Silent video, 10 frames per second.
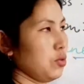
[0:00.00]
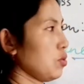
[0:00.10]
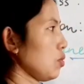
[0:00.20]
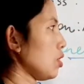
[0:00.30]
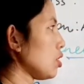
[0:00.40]
So
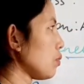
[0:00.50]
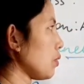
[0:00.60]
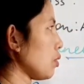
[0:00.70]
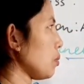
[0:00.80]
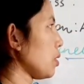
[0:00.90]
this
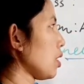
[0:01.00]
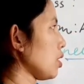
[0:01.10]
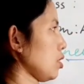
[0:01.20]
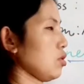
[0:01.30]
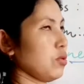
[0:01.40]
phenomena
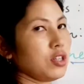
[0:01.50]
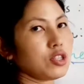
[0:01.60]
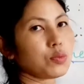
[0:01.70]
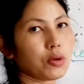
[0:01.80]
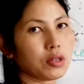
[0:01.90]
is known
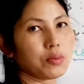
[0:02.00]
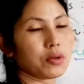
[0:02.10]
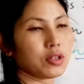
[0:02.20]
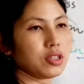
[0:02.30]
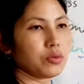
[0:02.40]
as
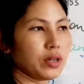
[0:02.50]
polyploidy,